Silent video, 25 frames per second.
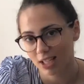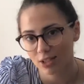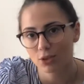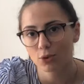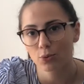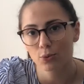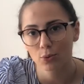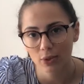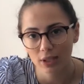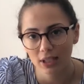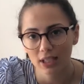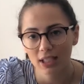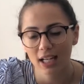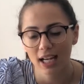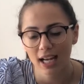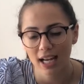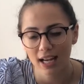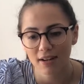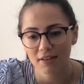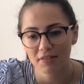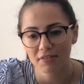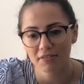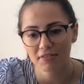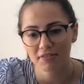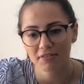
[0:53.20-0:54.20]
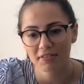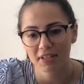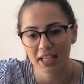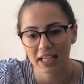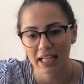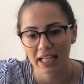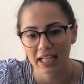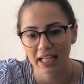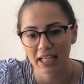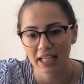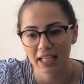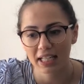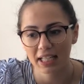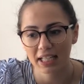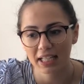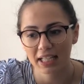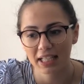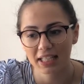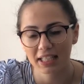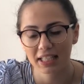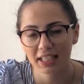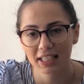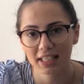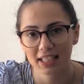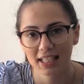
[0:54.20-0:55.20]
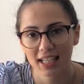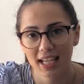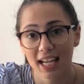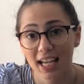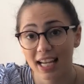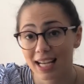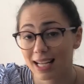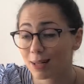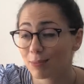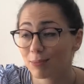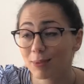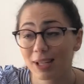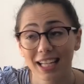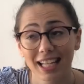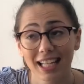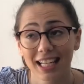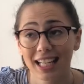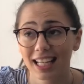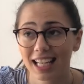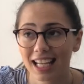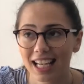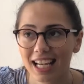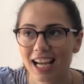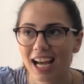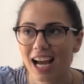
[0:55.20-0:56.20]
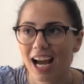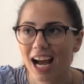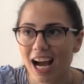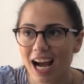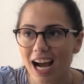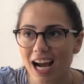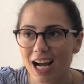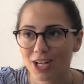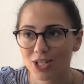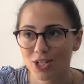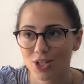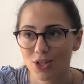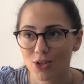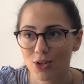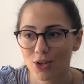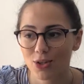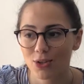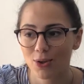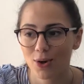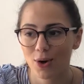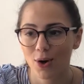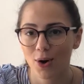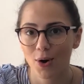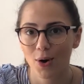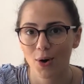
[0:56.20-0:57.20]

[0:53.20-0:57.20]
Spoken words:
you will have. And in the beginning I just thought,